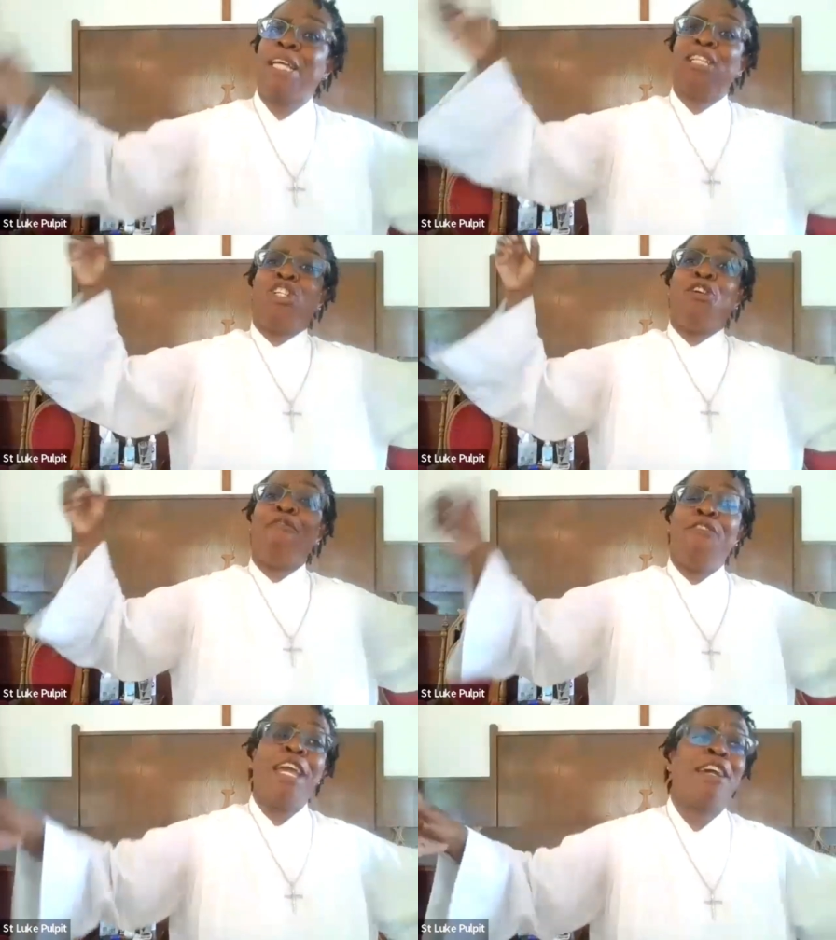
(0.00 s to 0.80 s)
because
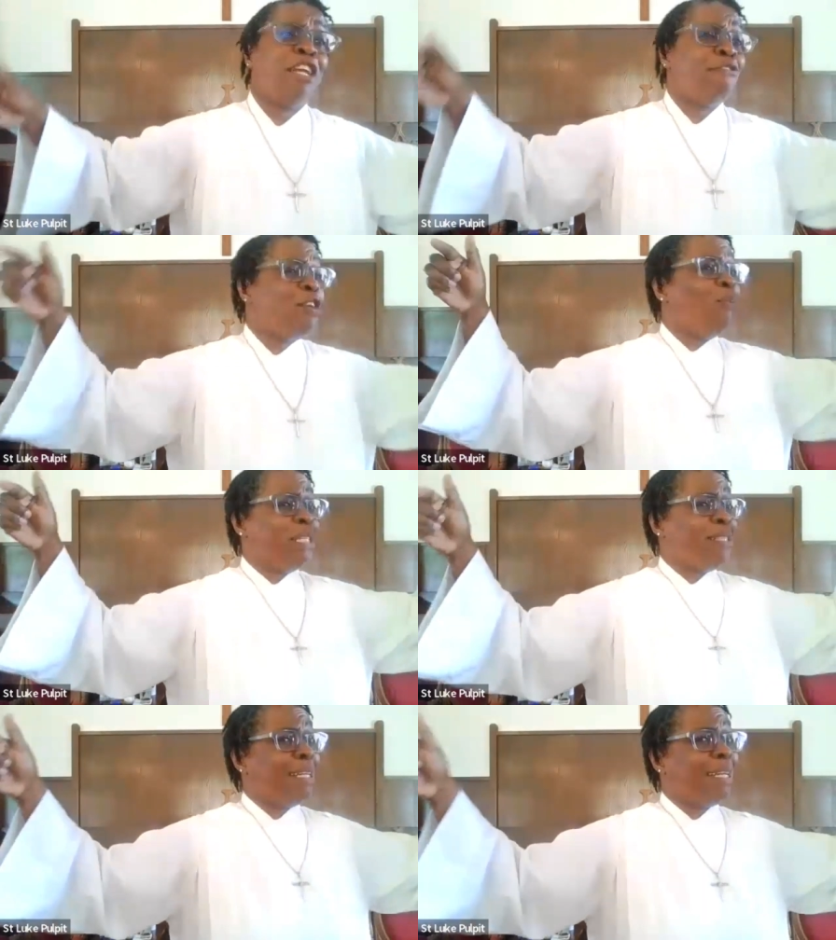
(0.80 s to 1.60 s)
you figured if you
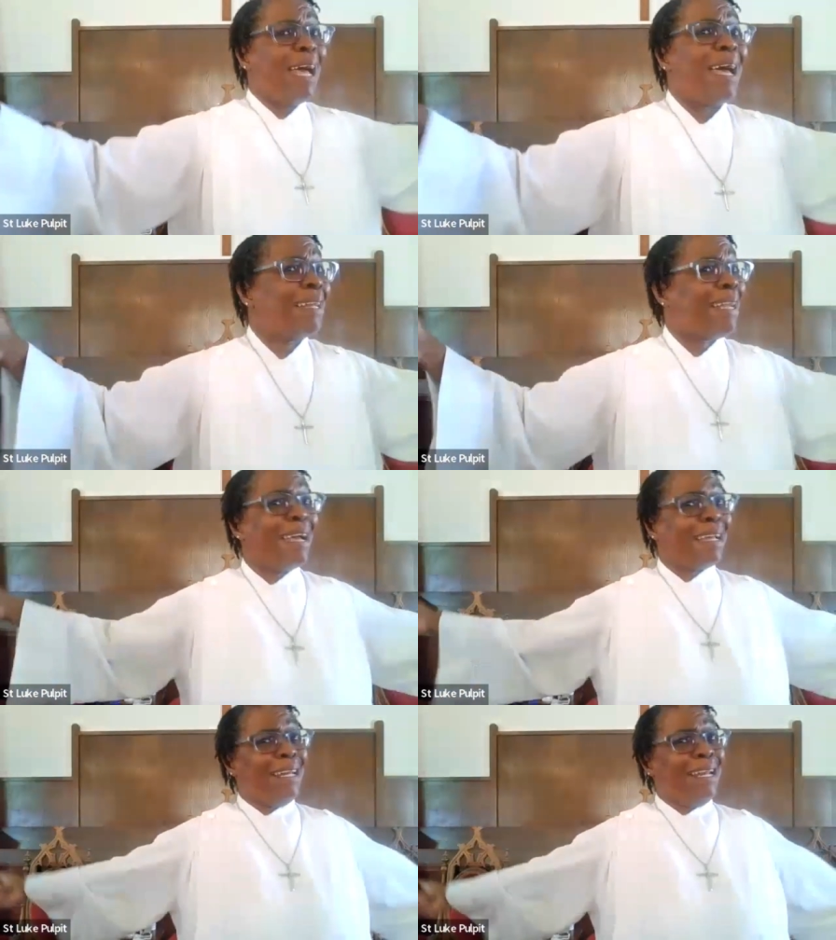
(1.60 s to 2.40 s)
went to God,
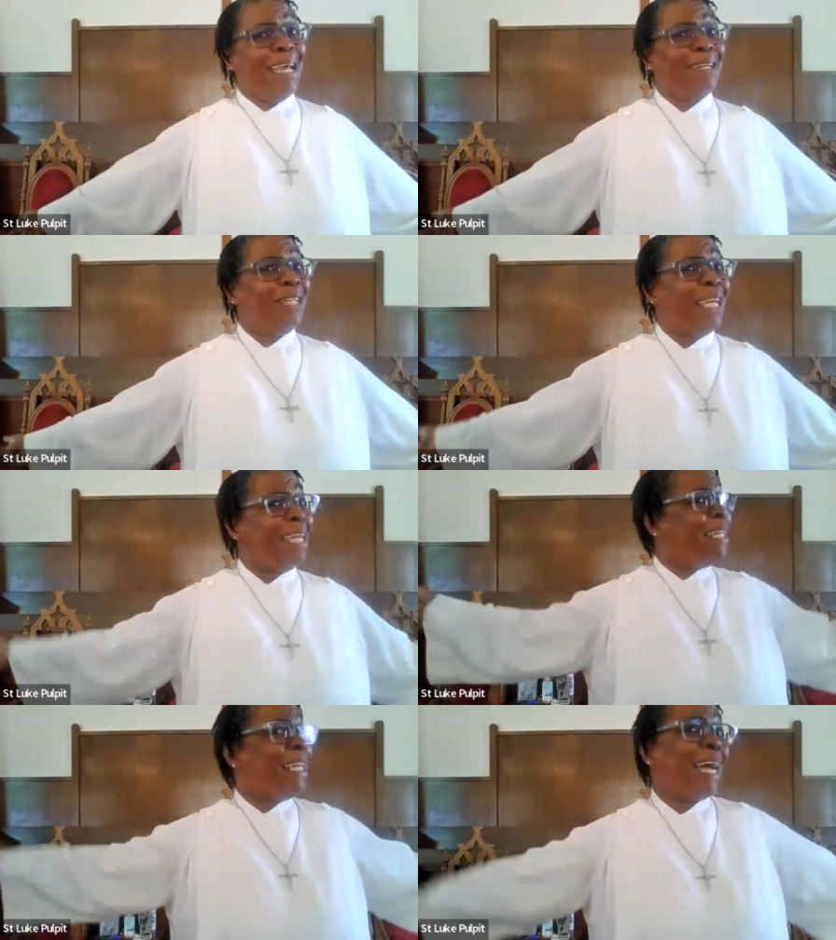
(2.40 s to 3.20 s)
God can handle
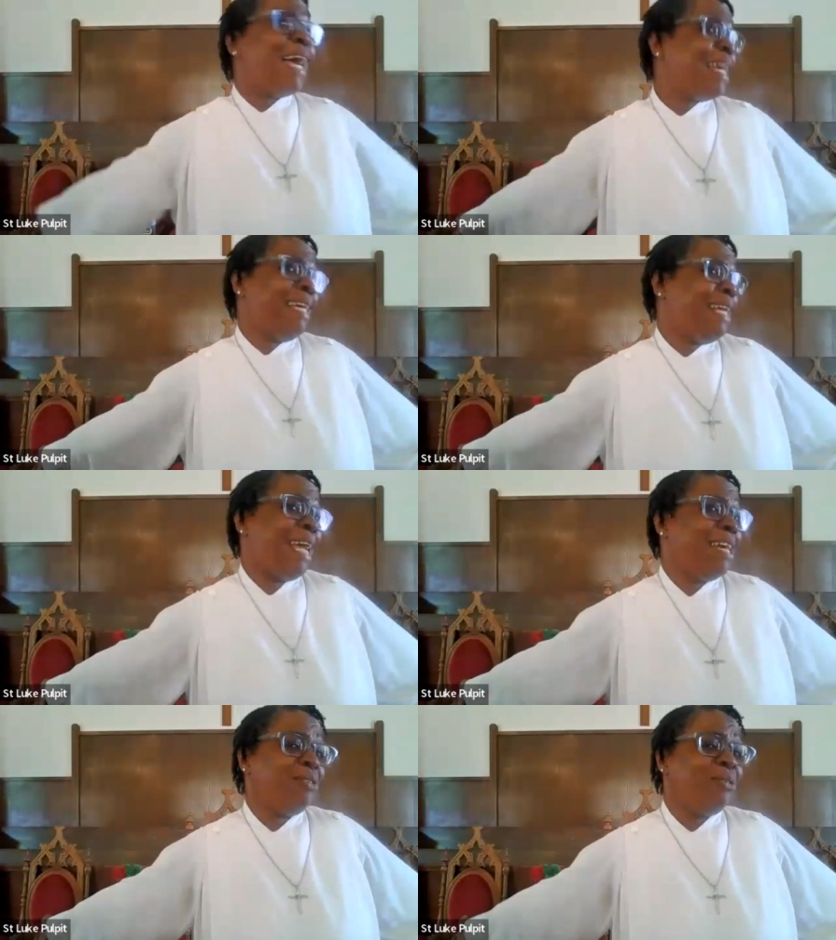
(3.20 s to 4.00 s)
it and God can
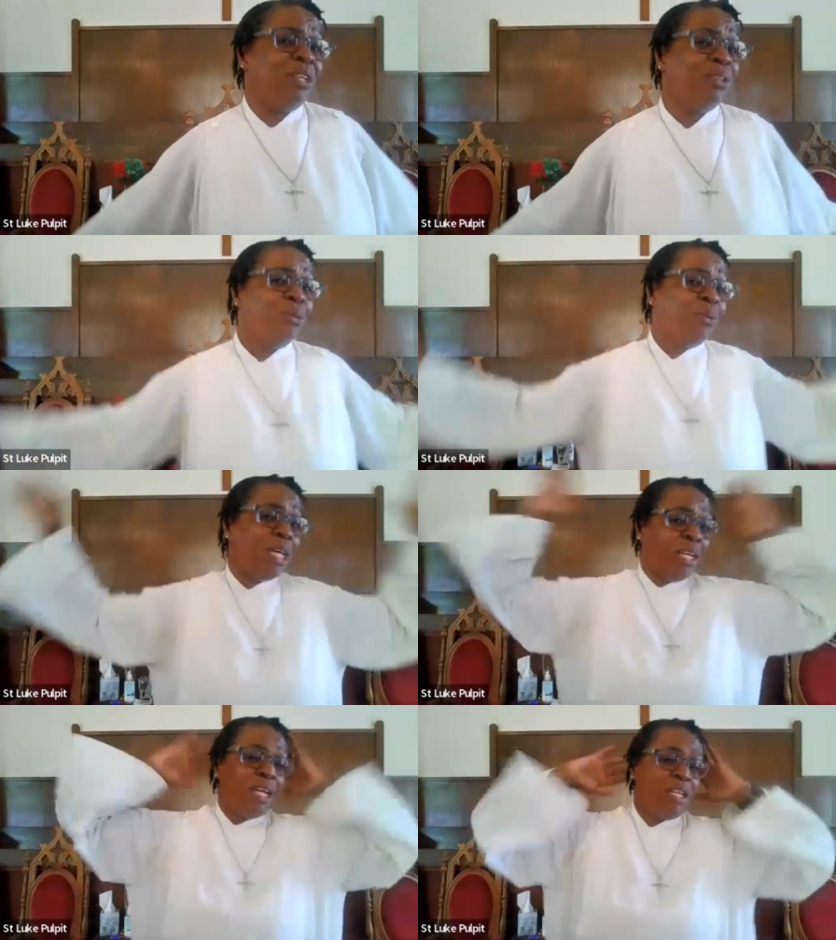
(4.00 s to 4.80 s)
handle you. Uh,
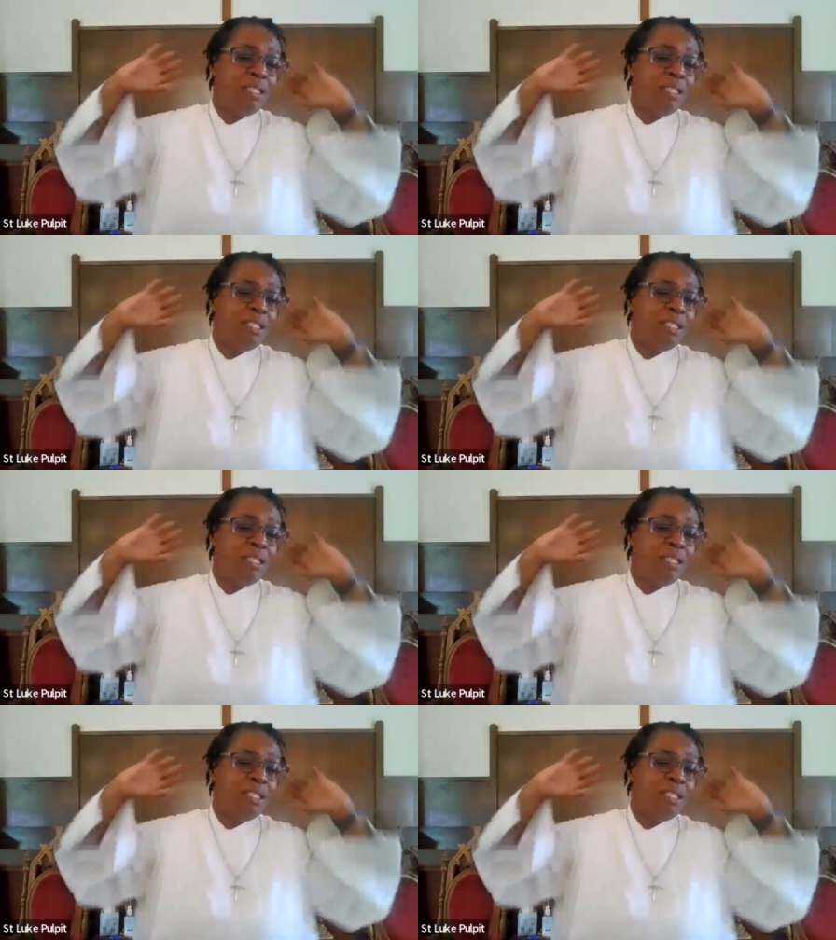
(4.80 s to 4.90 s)
uh,